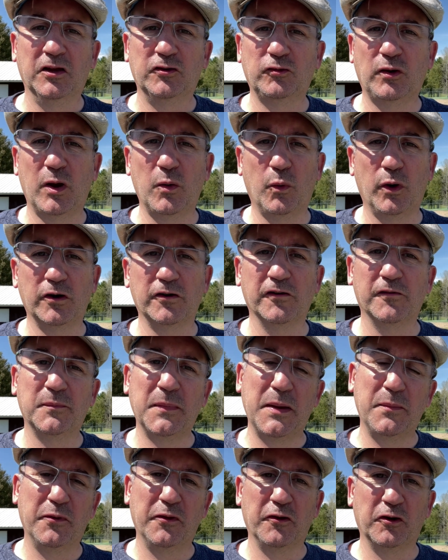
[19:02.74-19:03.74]
so I wonder if
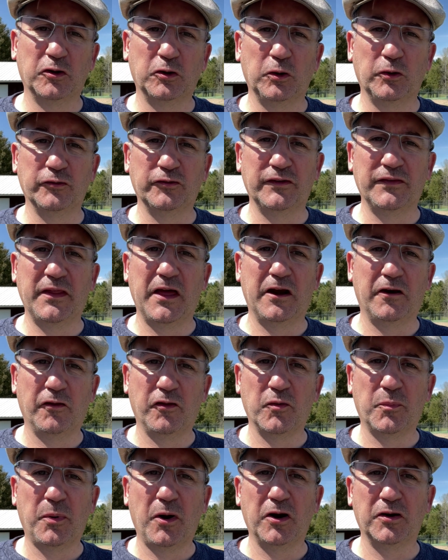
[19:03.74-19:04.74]
maybe they're closing that
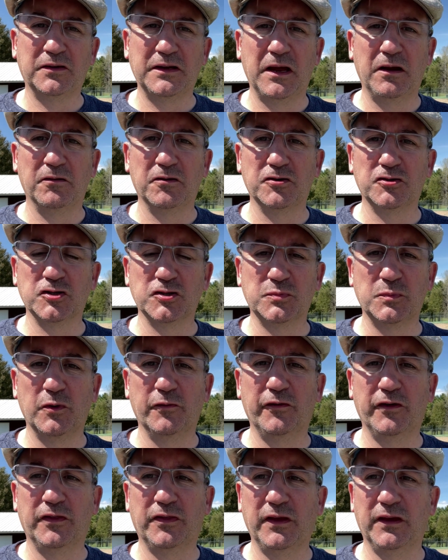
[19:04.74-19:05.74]
other park down and just
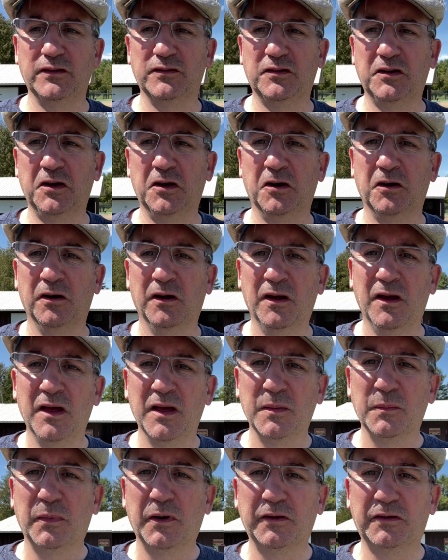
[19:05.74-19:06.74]
moving things here.
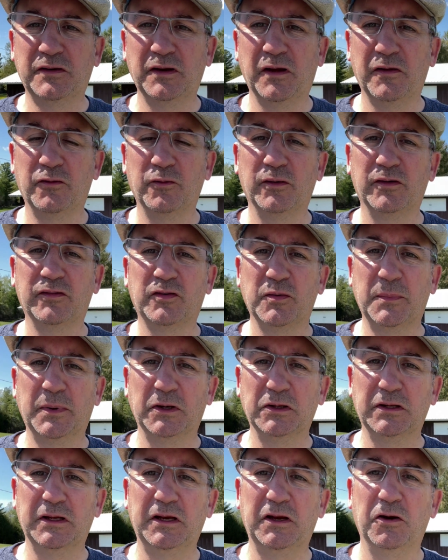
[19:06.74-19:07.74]
But there is a
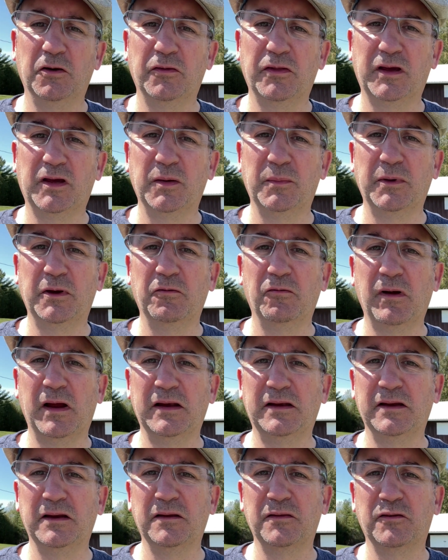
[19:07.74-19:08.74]
building here that could be
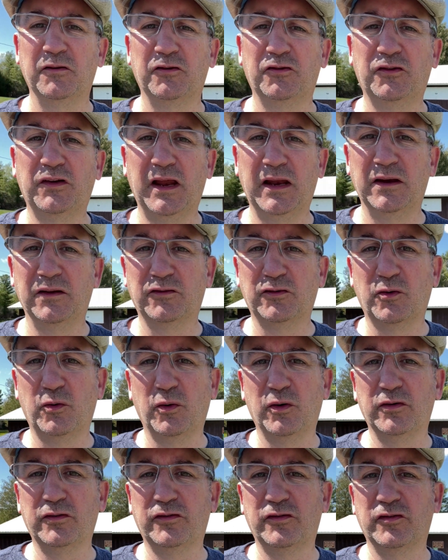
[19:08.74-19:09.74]
rented. There's tennis
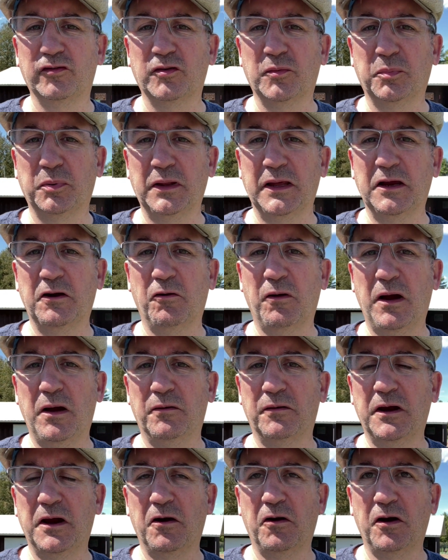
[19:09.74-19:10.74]
courts, there's a
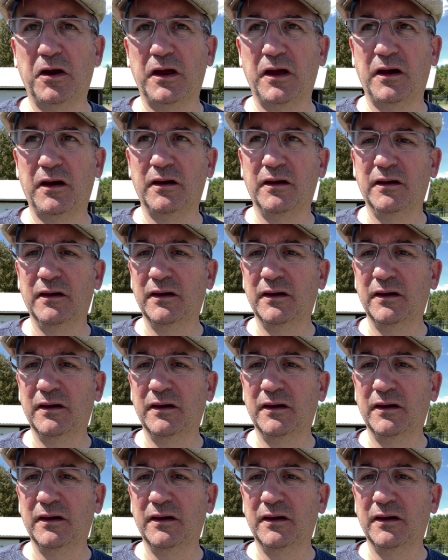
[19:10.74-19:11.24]
playground area.